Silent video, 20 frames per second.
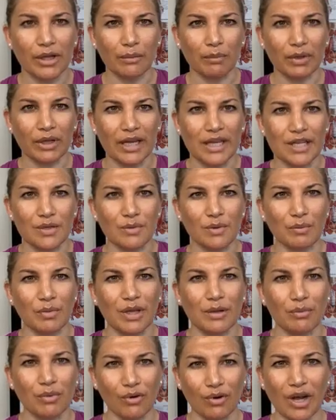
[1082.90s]
be a place where
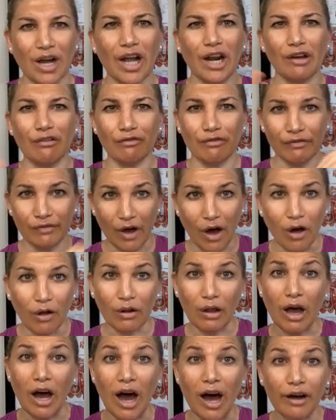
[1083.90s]
people kind of
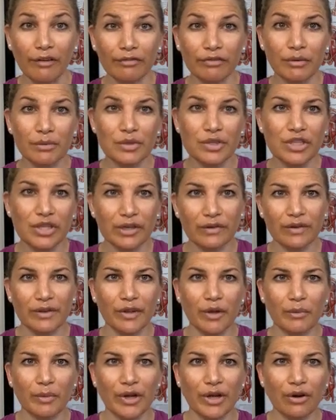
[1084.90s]
fall off from achieving
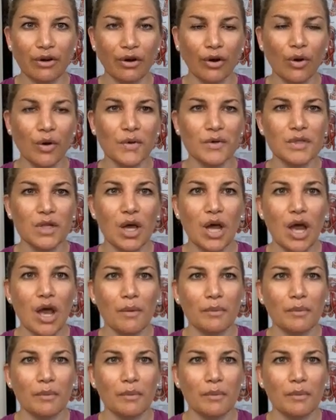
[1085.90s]
their bigger goals,